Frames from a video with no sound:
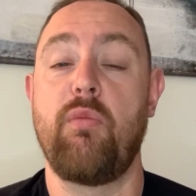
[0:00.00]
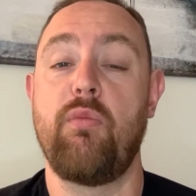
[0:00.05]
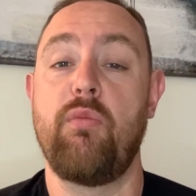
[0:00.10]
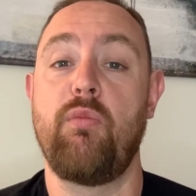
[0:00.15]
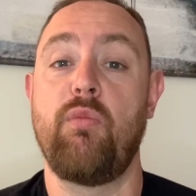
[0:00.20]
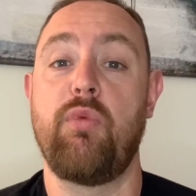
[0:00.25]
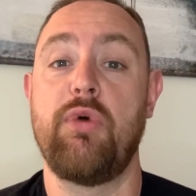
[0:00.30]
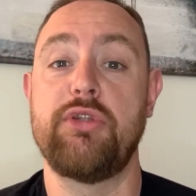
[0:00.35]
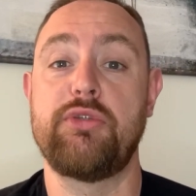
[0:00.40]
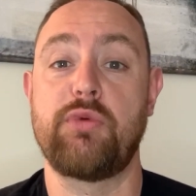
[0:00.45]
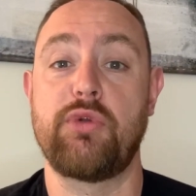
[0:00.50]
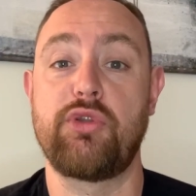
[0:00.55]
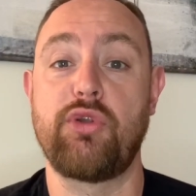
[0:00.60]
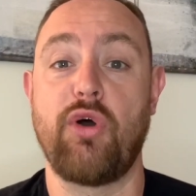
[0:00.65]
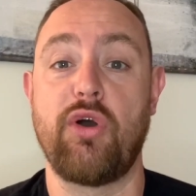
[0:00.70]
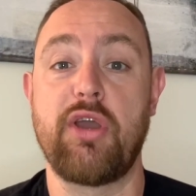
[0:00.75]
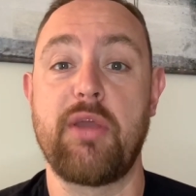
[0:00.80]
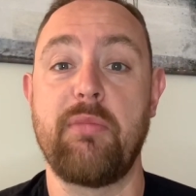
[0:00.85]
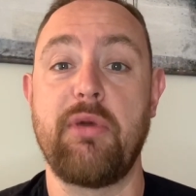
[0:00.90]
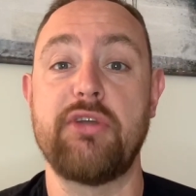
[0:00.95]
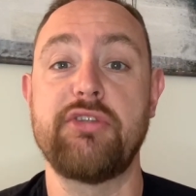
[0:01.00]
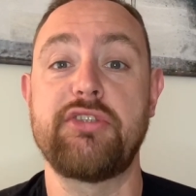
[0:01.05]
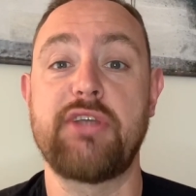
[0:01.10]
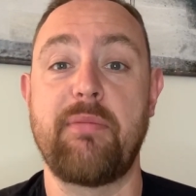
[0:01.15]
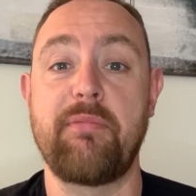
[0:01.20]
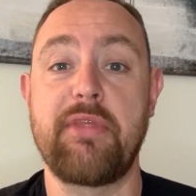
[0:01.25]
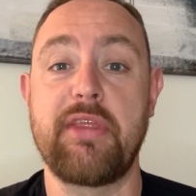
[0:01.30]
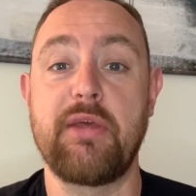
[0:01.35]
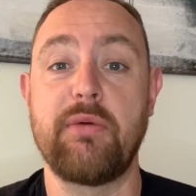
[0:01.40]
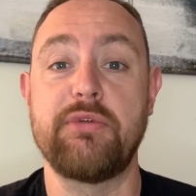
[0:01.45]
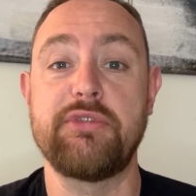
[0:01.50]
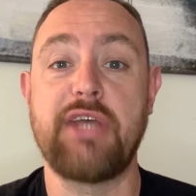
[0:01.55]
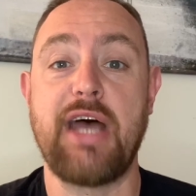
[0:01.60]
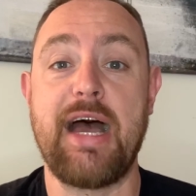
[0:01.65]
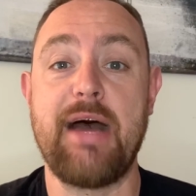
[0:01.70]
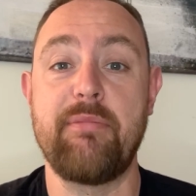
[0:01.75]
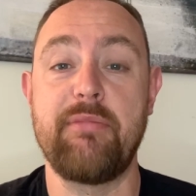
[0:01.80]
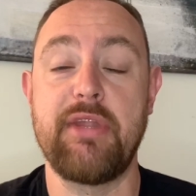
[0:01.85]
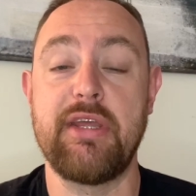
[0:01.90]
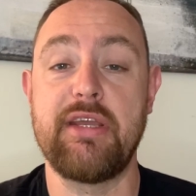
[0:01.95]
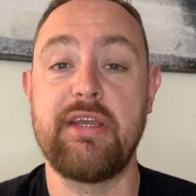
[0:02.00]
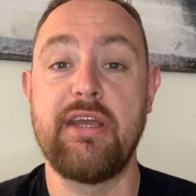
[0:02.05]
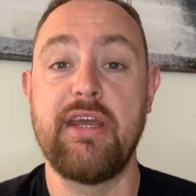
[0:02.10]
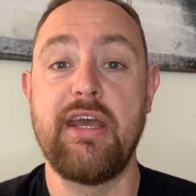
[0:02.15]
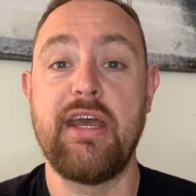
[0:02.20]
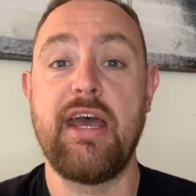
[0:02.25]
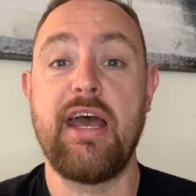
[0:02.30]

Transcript: which were talking about something that was happening